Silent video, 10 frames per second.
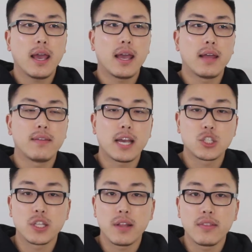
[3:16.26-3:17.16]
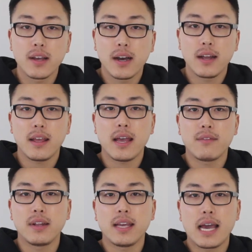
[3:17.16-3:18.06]
and they actually did not
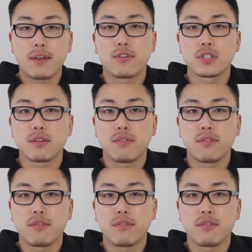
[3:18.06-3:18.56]
have any adverse